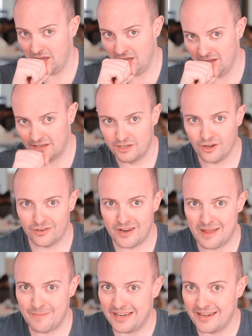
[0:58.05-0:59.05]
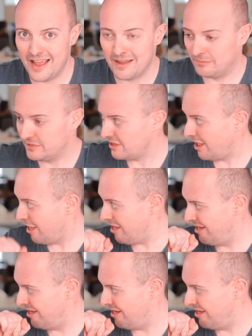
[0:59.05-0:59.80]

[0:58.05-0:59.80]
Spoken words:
Not naming names.